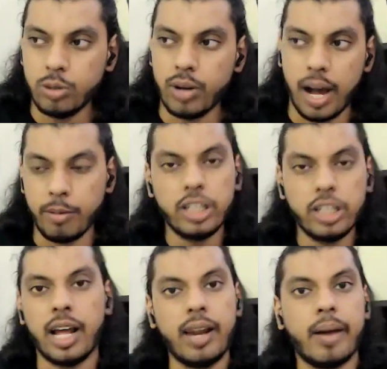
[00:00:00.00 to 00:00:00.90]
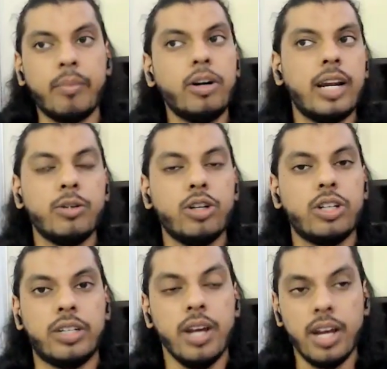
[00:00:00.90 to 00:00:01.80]
I'm not helping
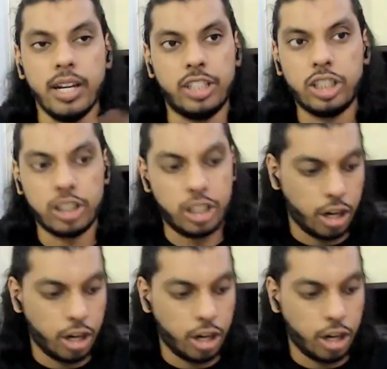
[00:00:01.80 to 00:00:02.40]
you just